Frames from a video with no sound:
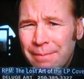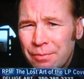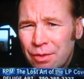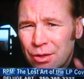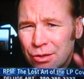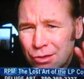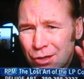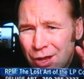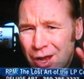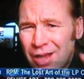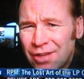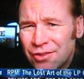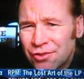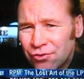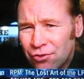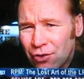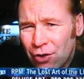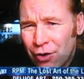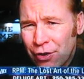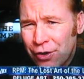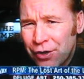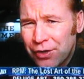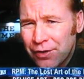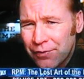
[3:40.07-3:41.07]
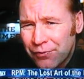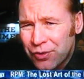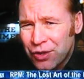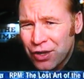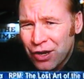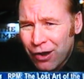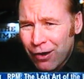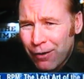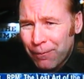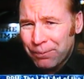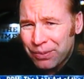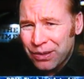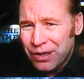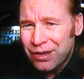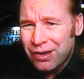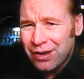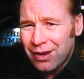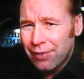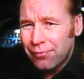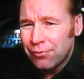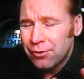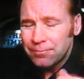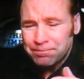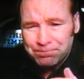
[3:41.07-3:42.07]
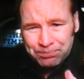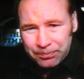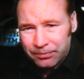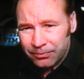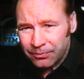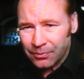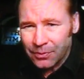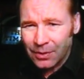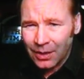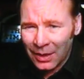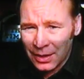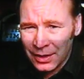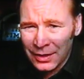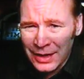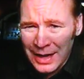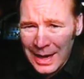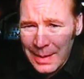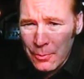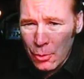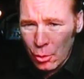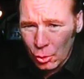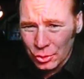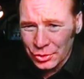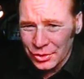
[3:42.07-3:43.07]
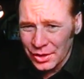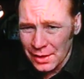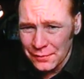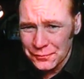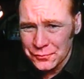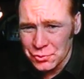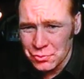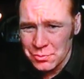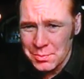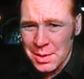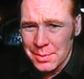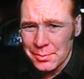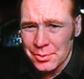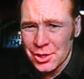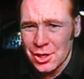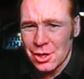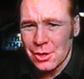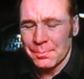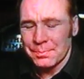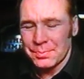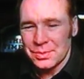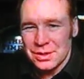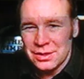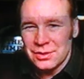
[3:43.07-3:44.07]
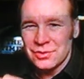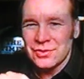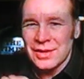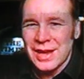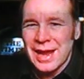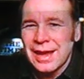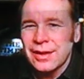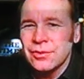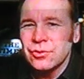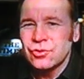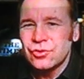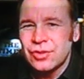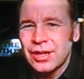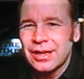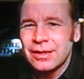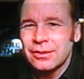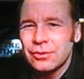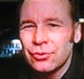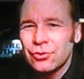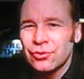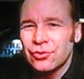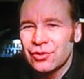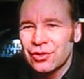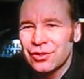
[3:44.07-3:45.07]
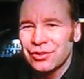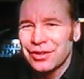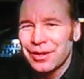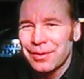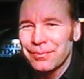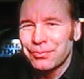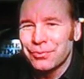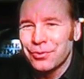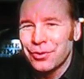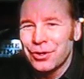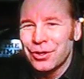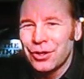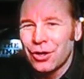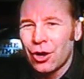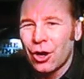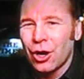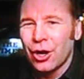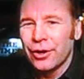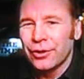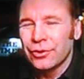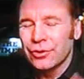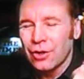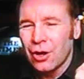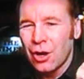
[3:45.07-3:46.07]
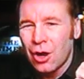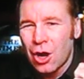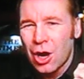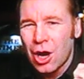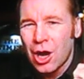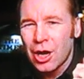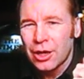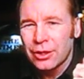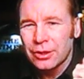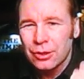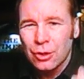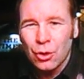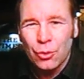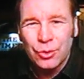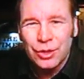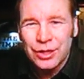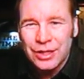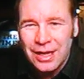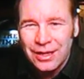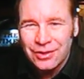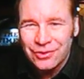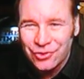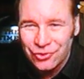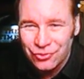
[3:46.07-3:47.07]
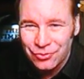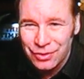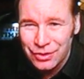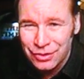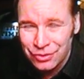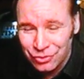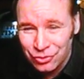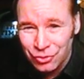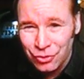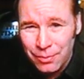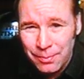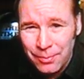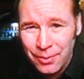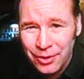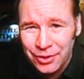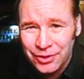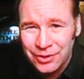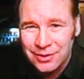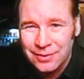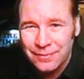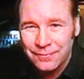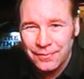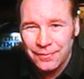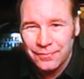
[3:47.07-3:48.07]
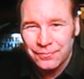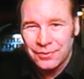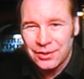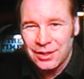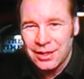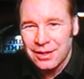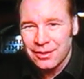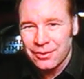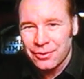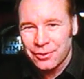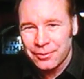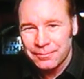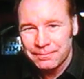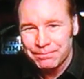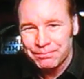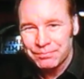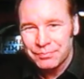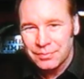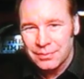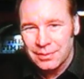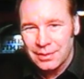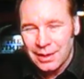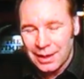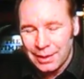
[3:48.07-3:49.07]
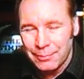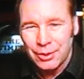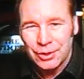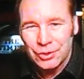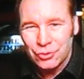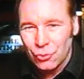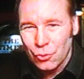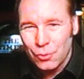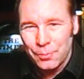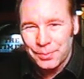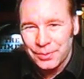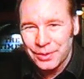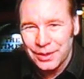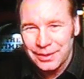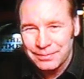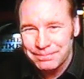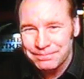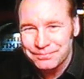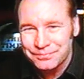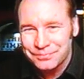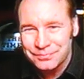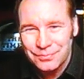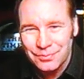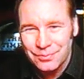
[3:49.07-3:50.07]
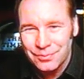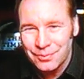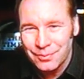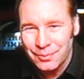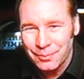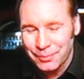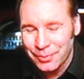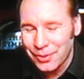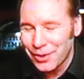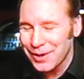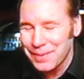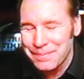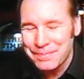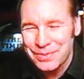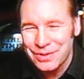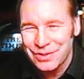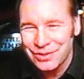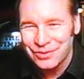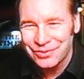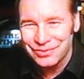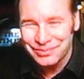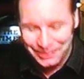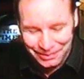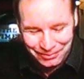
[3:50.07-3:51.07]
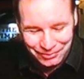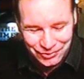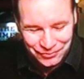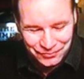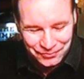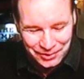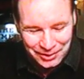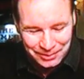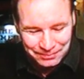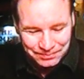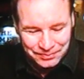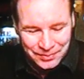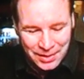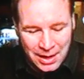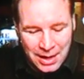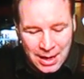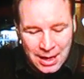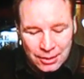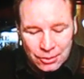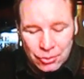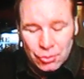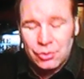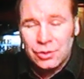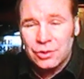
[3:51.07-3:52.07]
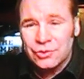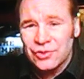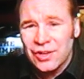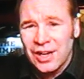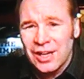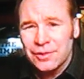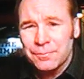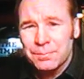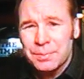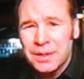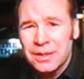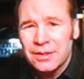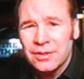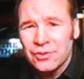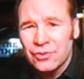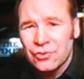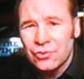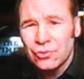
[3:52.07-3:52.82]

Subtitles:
the lost art of the LP cover. And I'm old enough to remember LPs. At Deluge Contemporary Art on Lower Yates Street until March the 15th. I went to opening, bought a piece. It was fun. Local jazz pianist